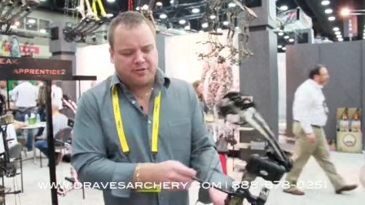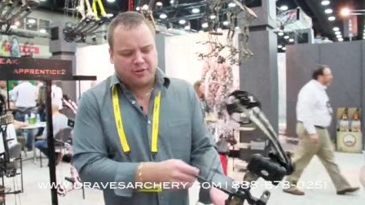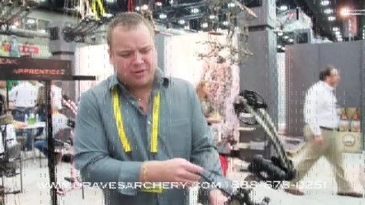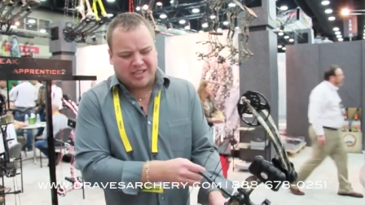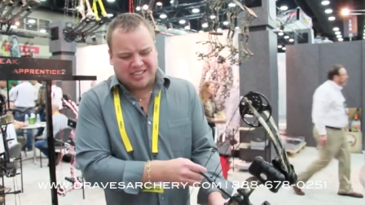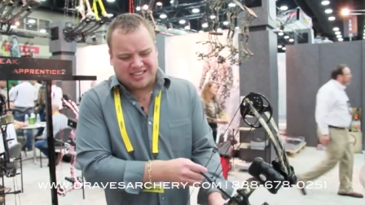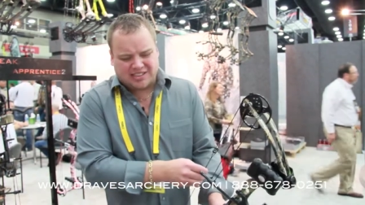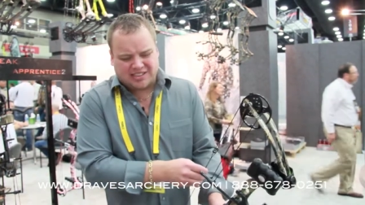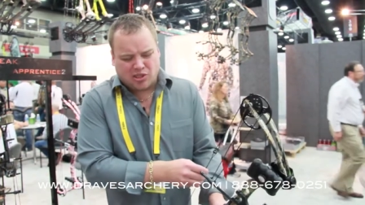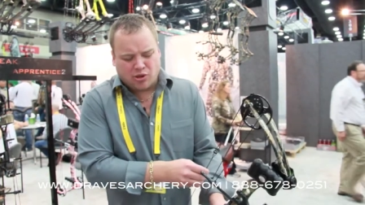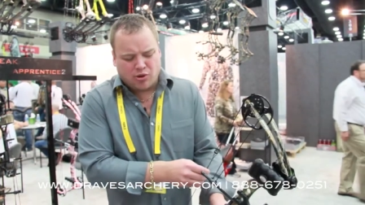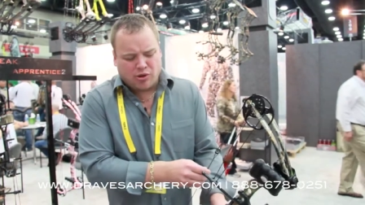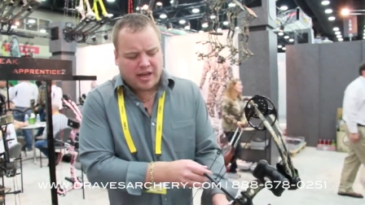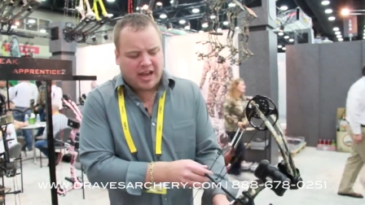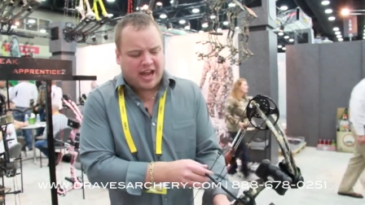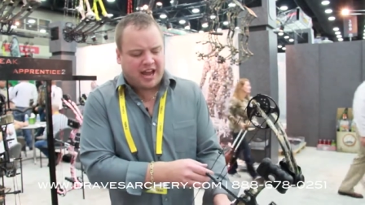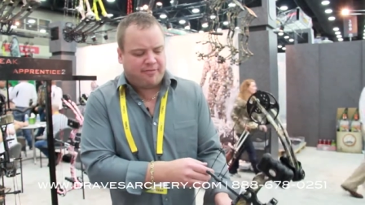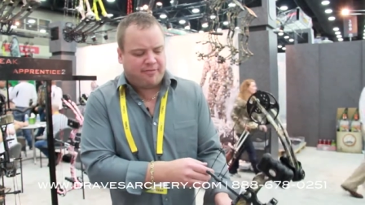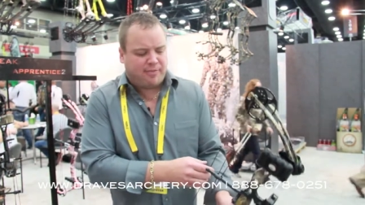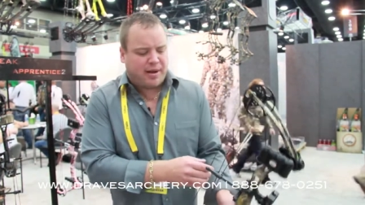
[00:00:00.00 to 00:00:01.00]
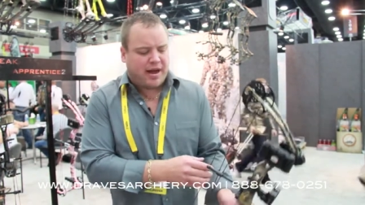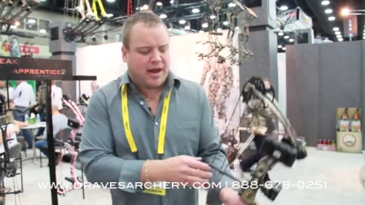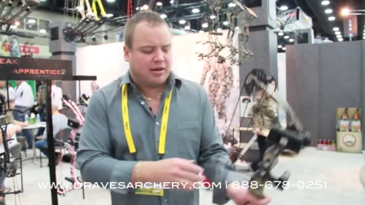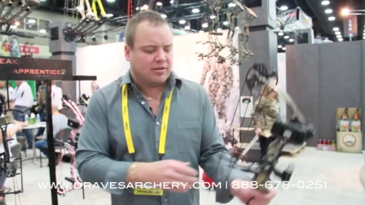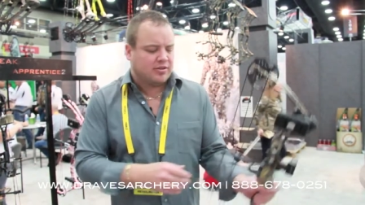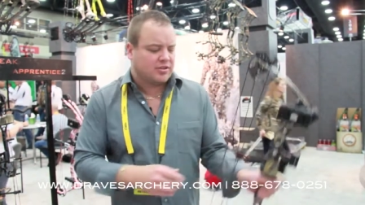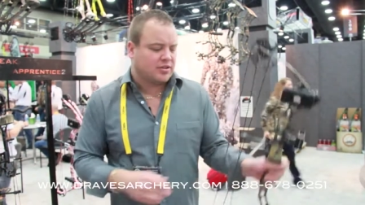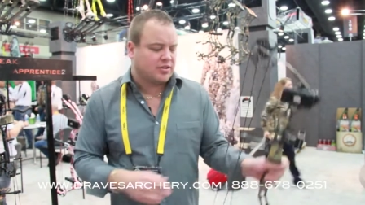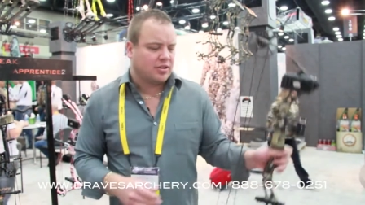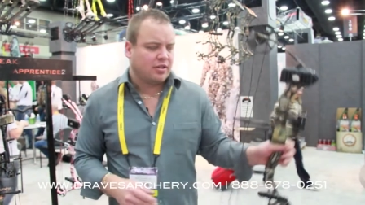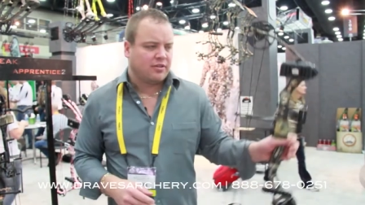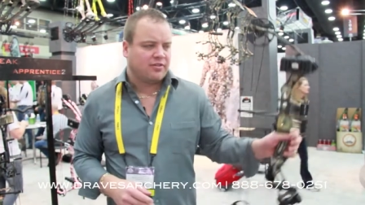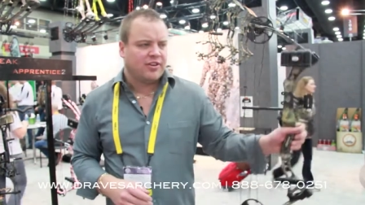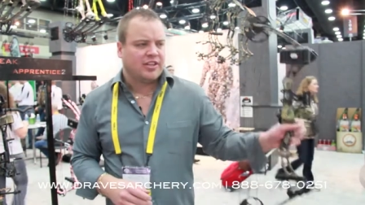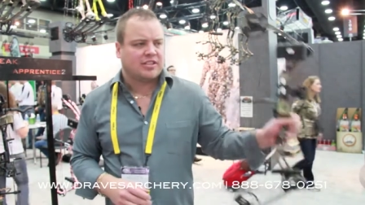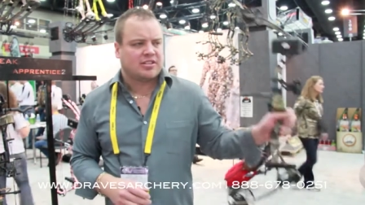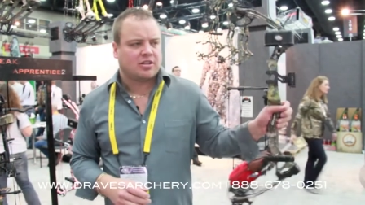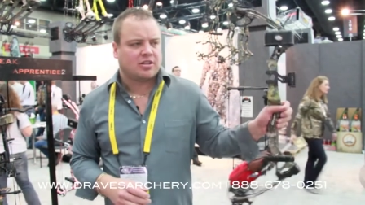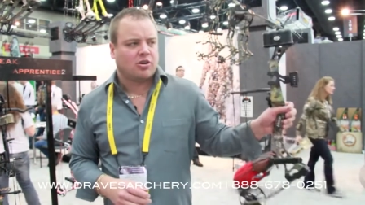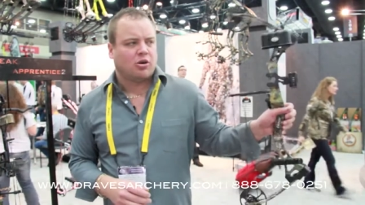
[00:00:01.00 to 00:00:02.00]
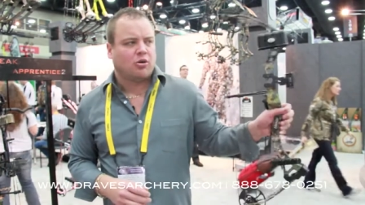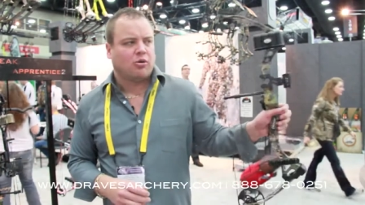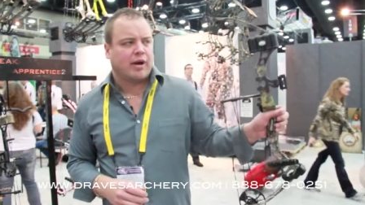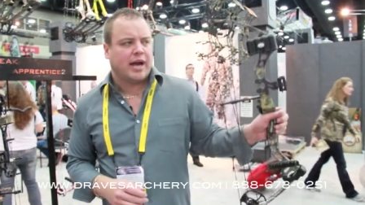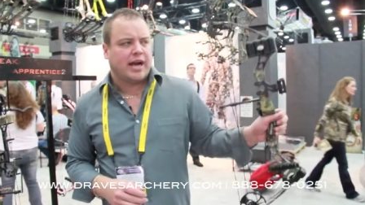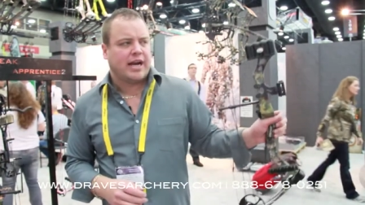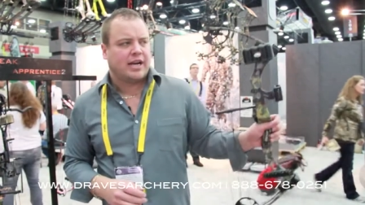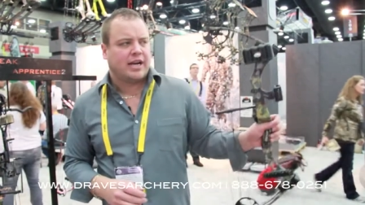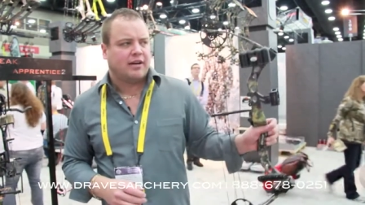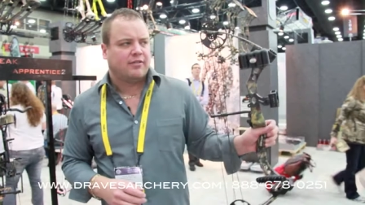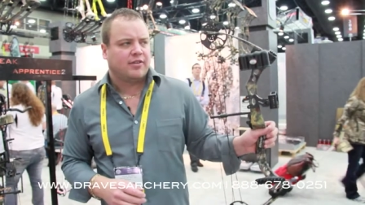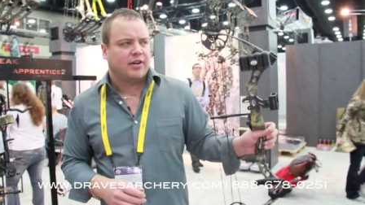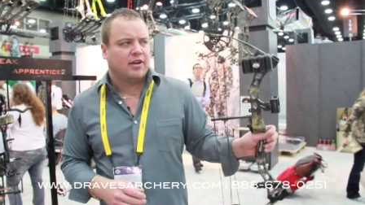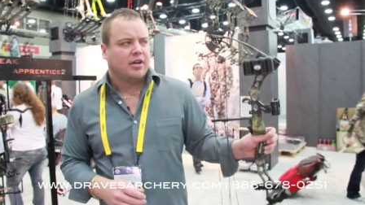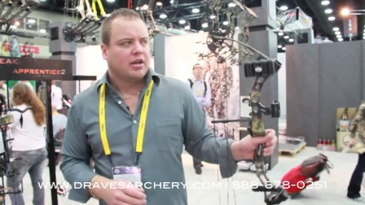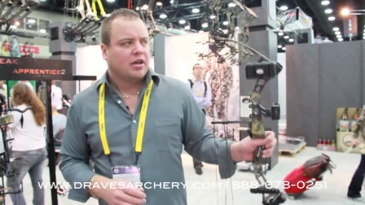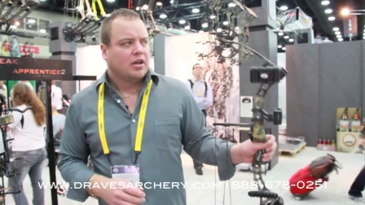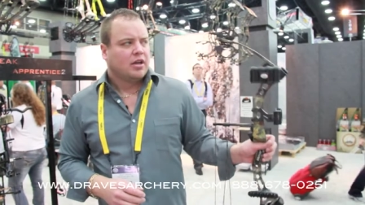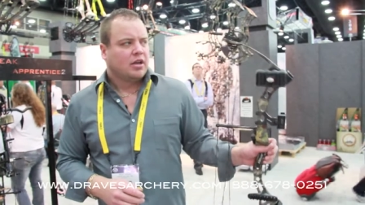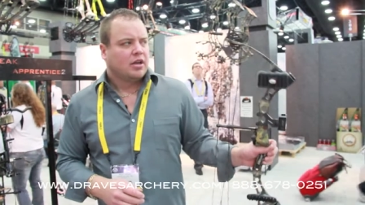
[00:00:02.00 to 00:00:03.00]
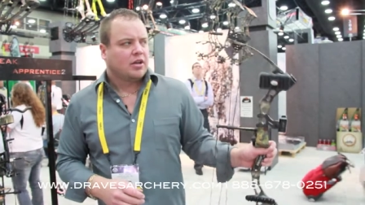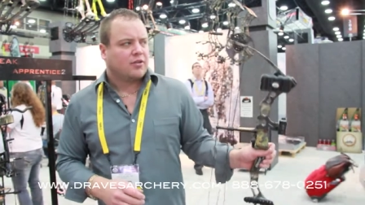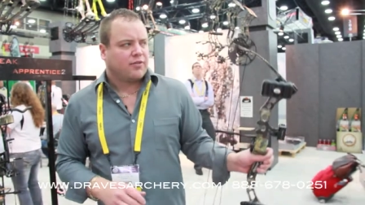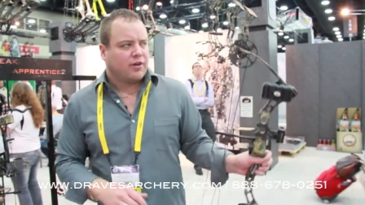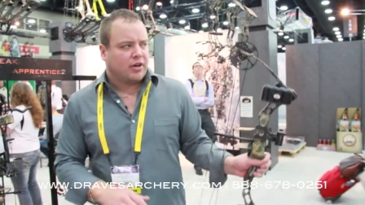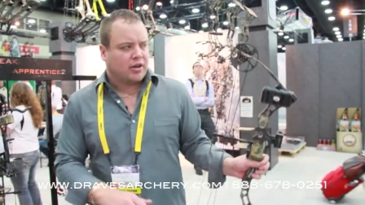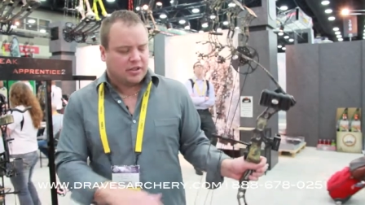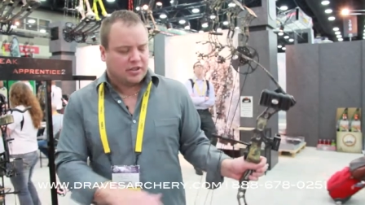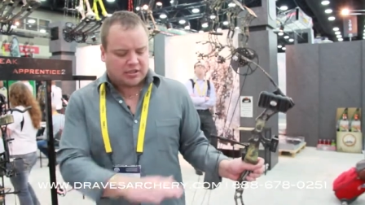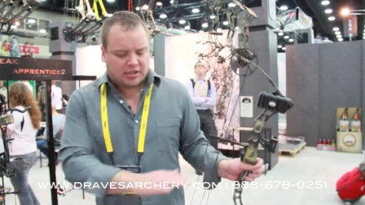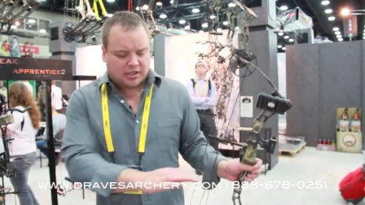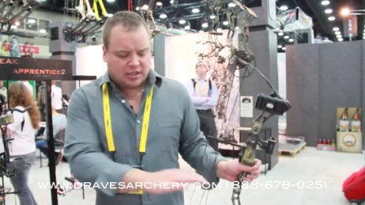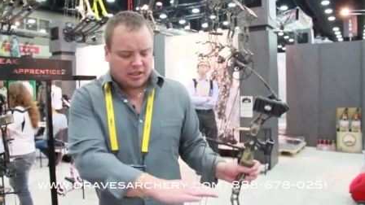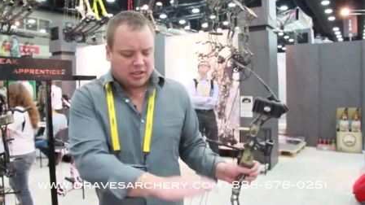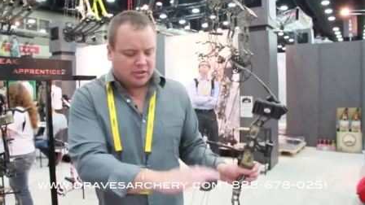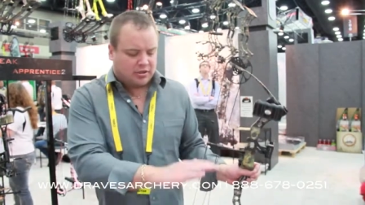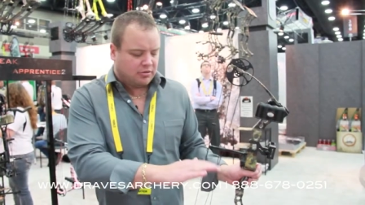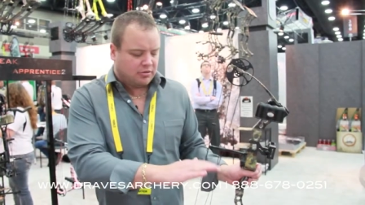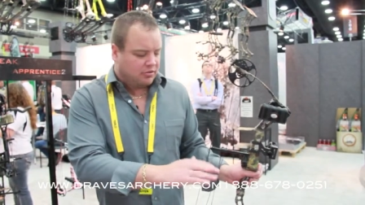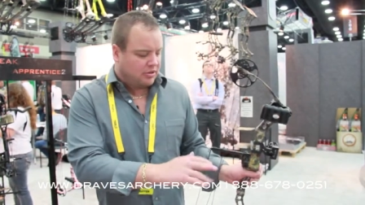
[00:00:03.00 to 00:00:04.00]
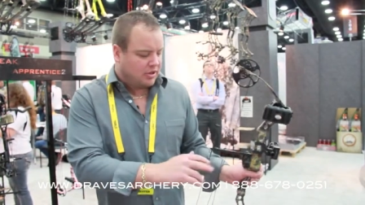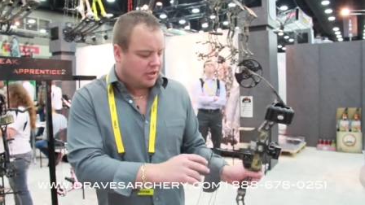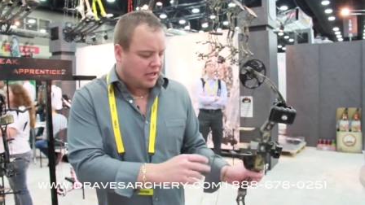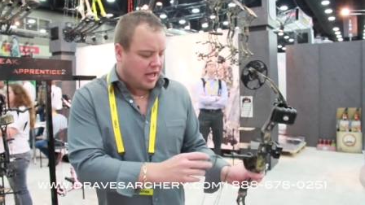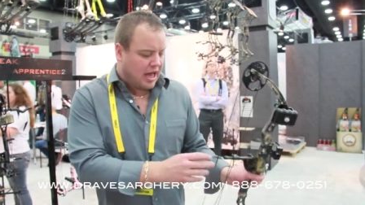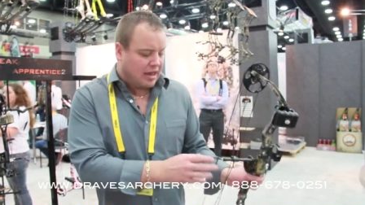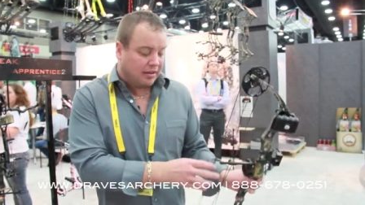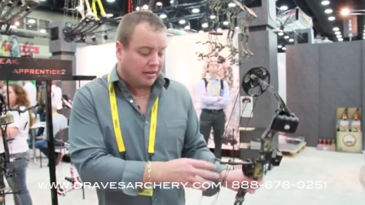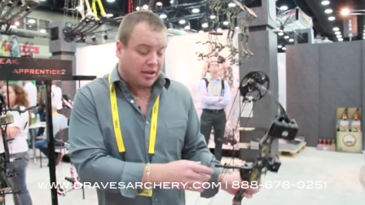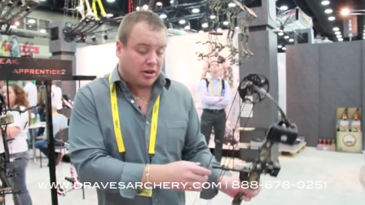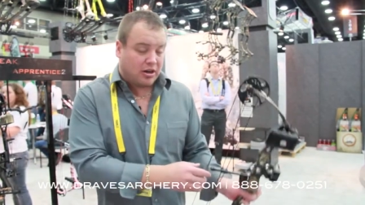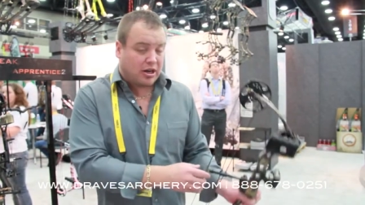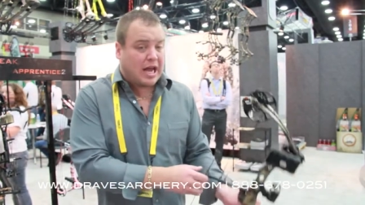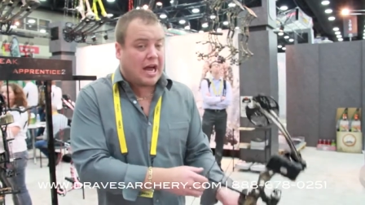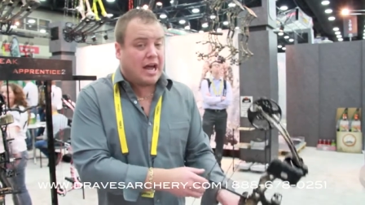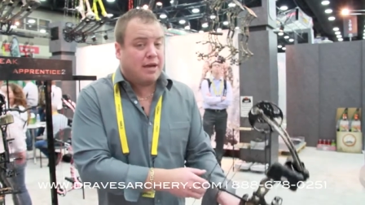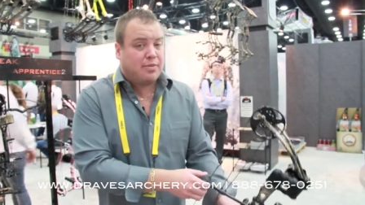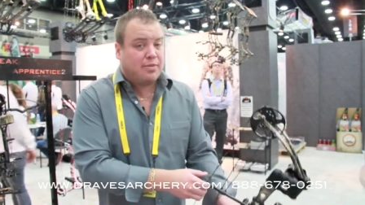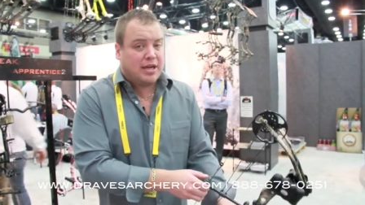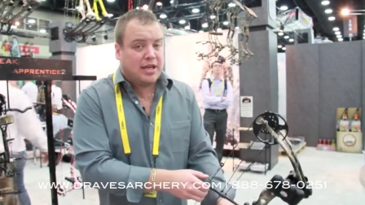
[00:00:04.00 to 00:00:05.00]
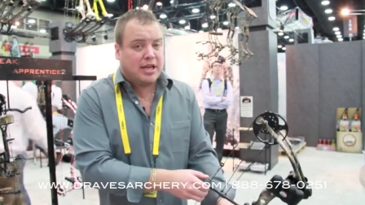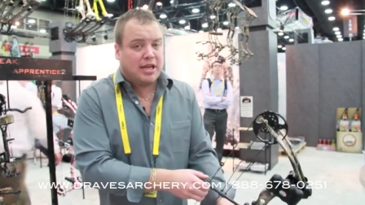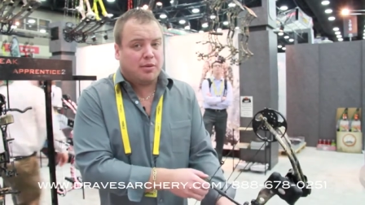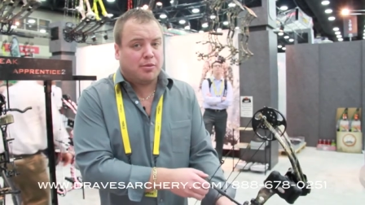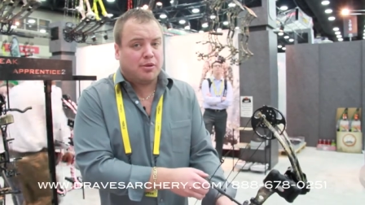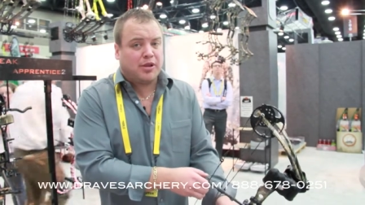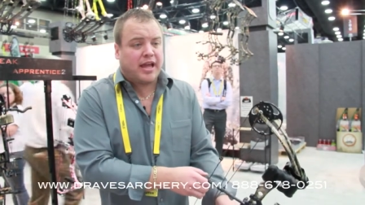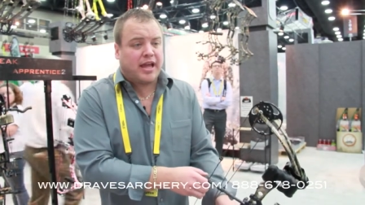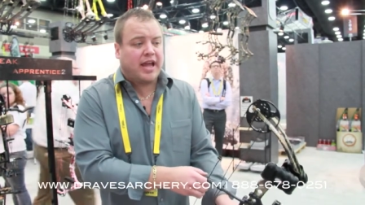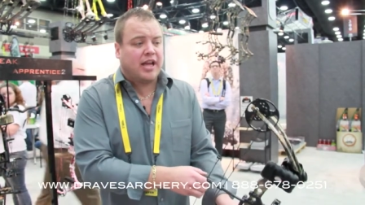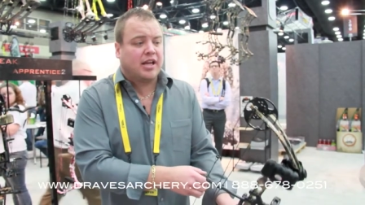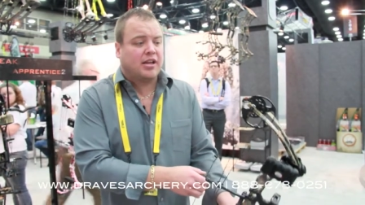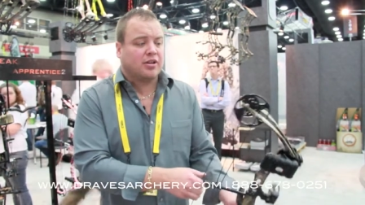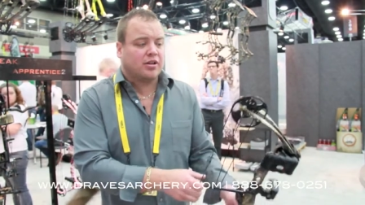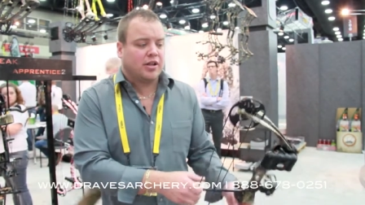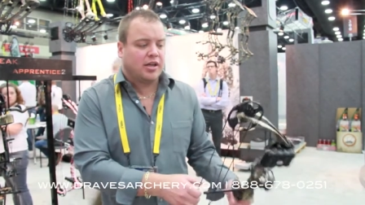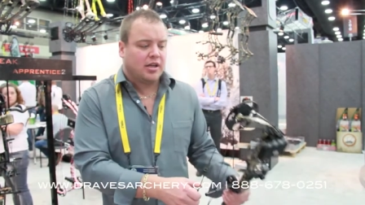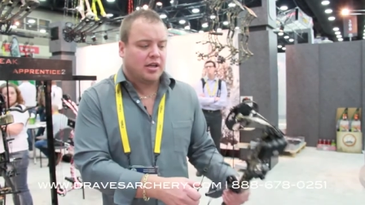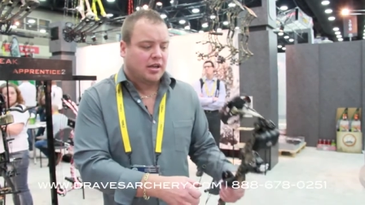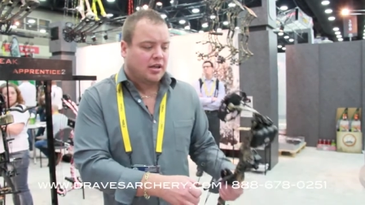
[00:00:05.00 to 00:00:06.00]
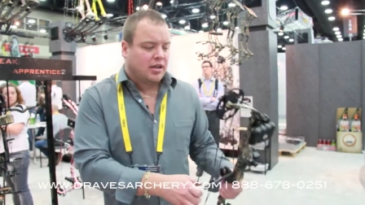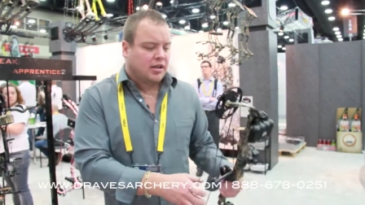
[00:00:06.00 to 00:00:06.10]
It weighs two and a half pounds, so the physical weight of it, as far as a little a little guy being able to handle it,